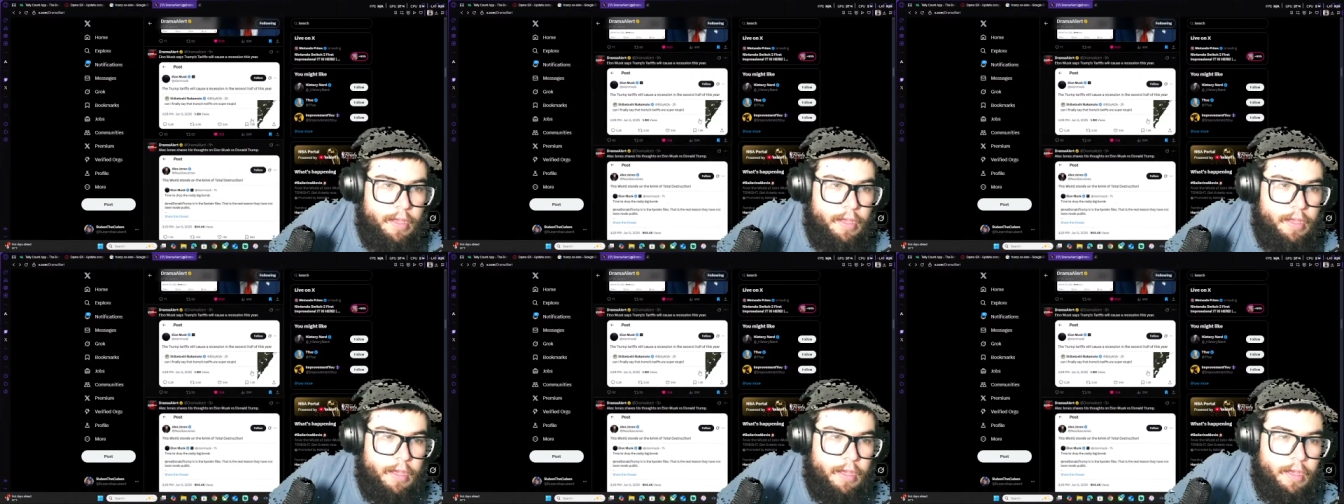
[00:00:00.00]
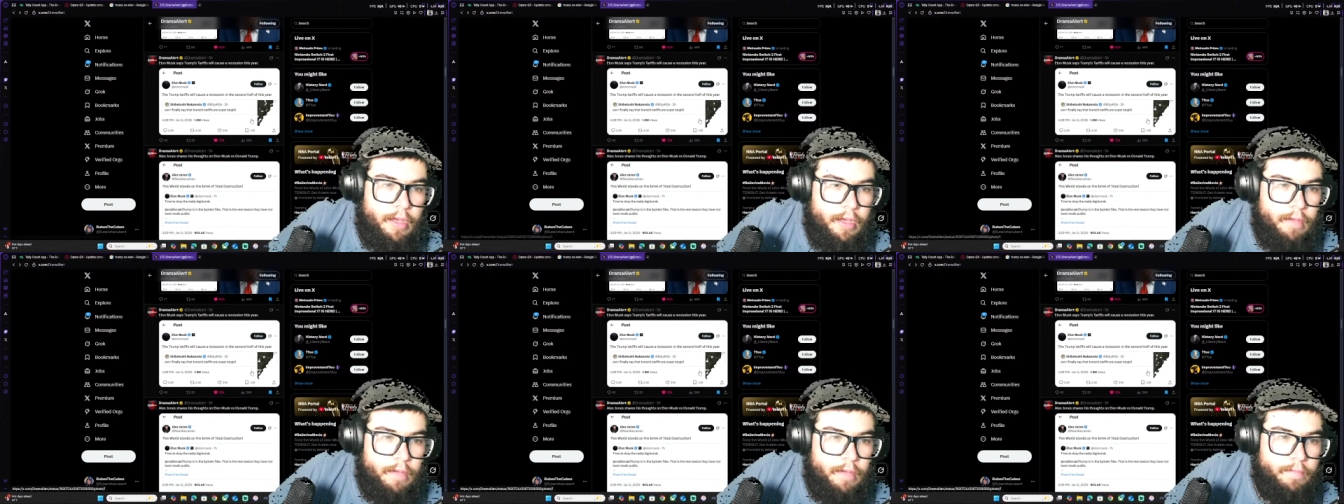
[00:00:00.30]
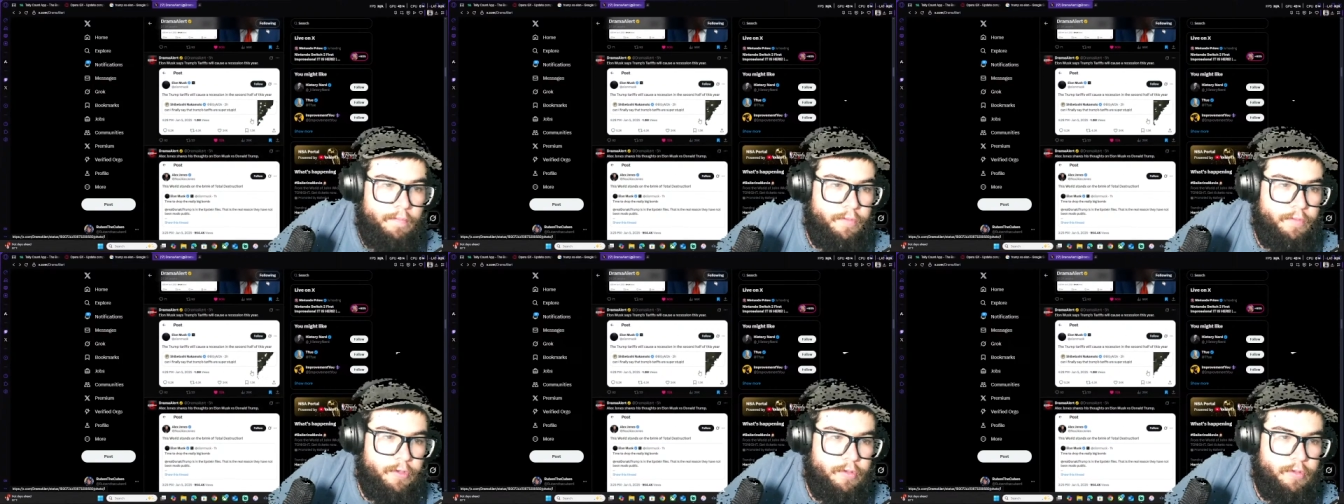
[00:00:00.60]
But
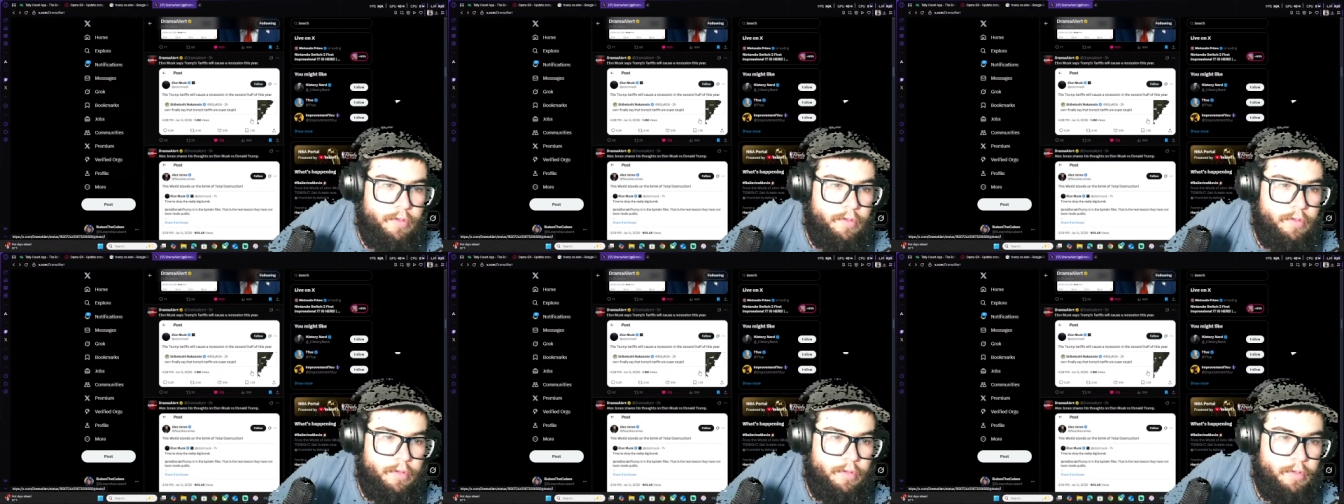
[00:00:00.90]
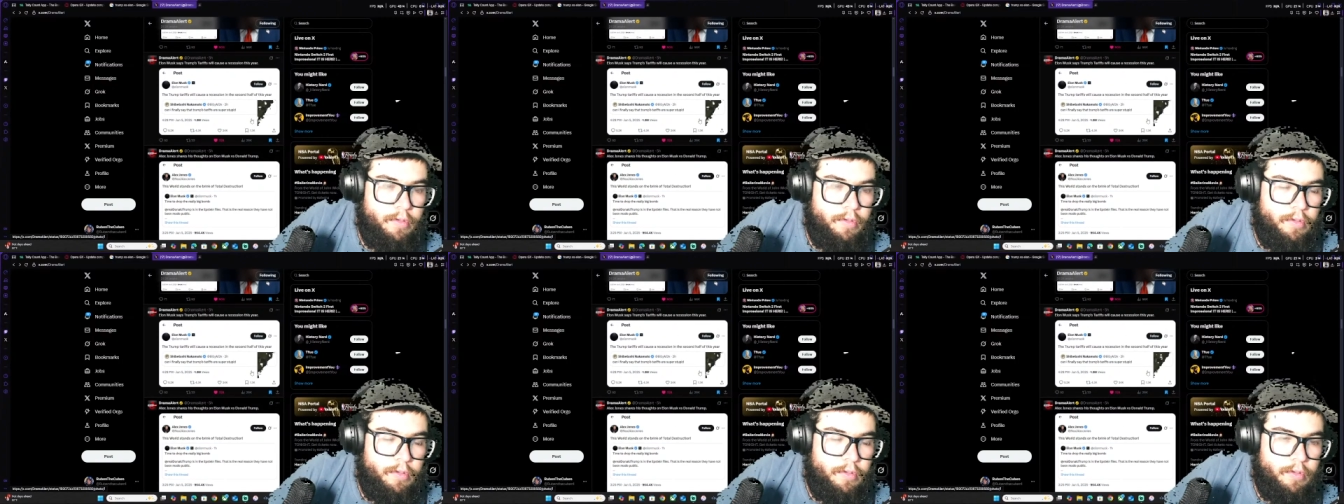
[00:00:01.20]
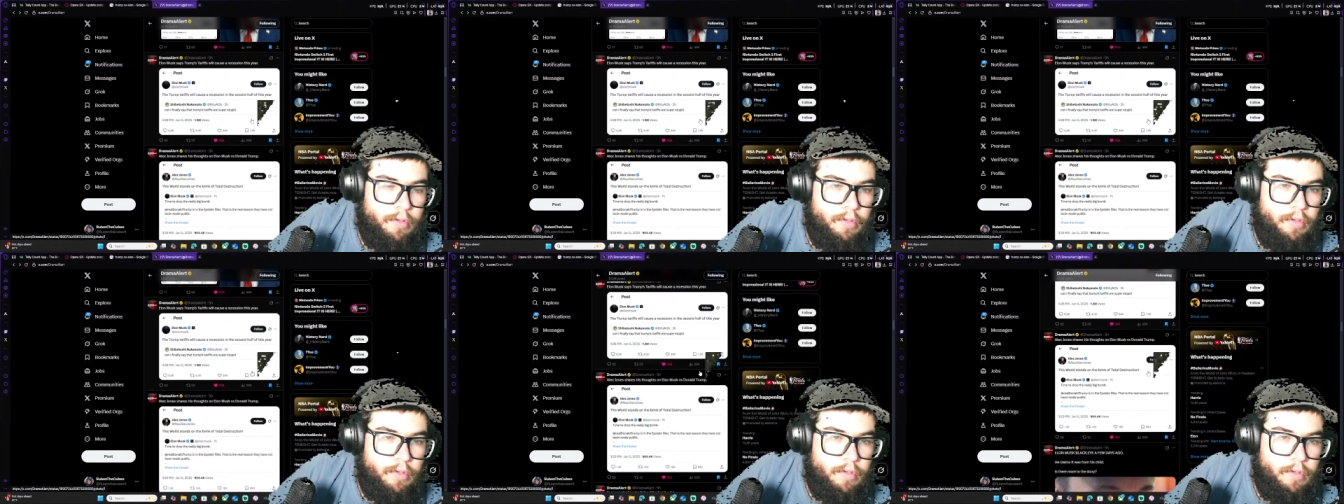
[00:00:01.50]
not
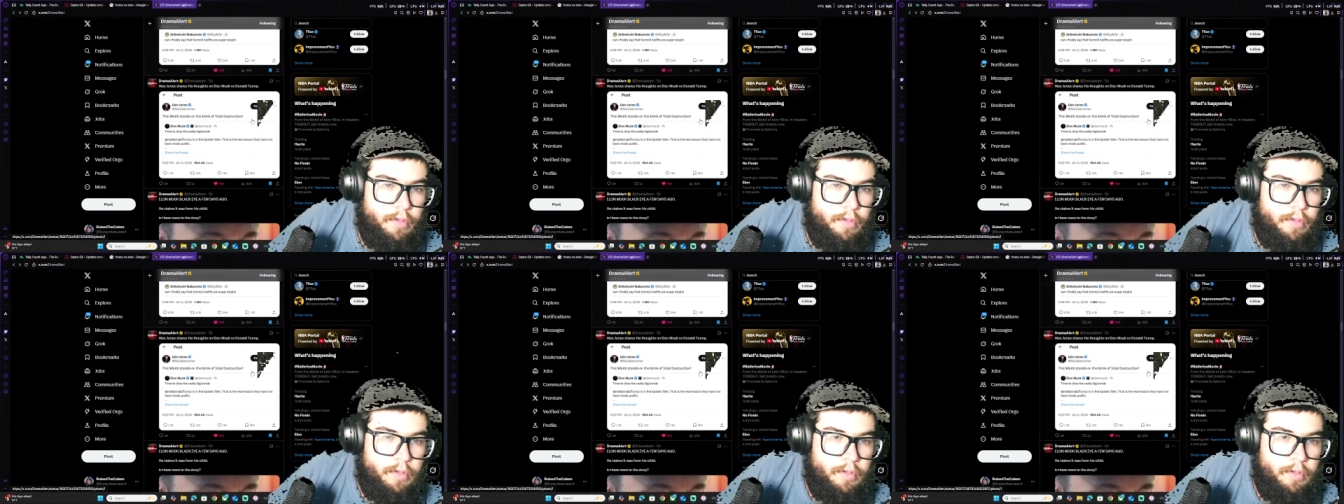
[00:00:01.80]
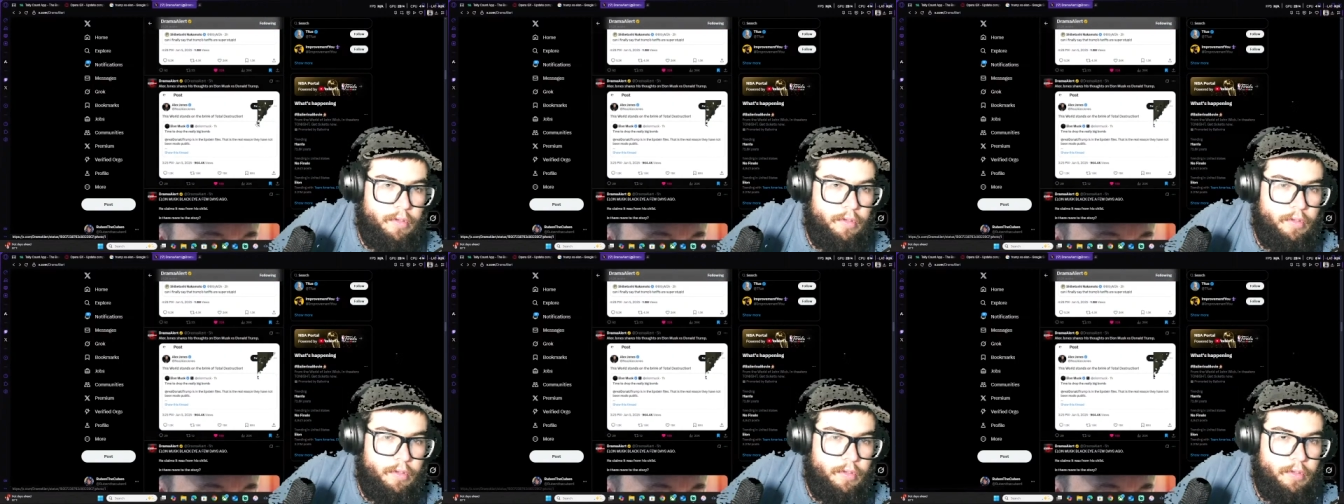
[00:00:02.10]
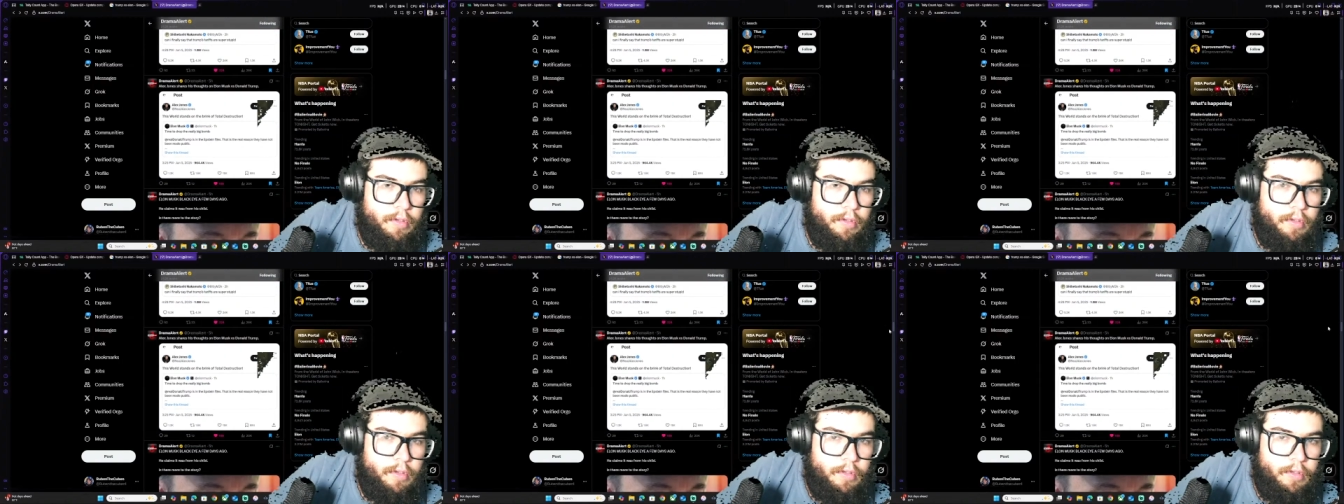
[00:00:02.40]
to get off topic,
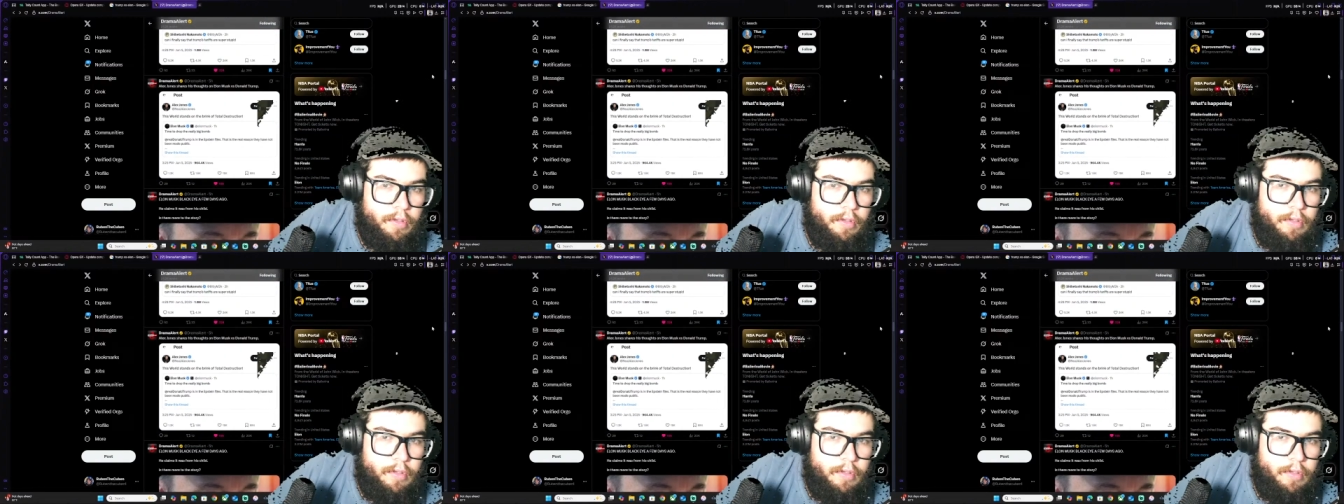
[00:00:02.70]
right?